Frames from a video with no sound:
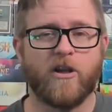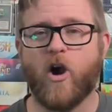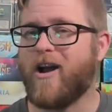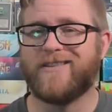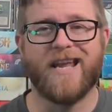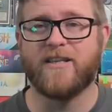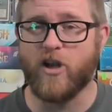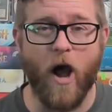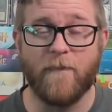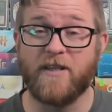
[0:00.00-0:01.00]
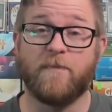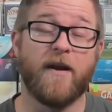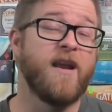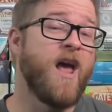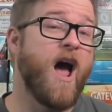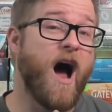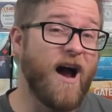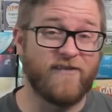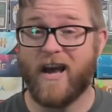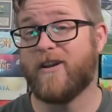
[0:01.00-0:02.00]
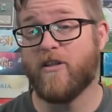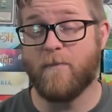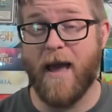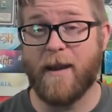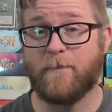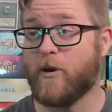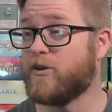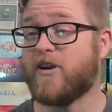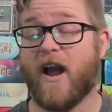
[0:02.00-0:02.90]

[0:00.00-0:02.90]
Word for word: content and topics, but I've got it on the back burner.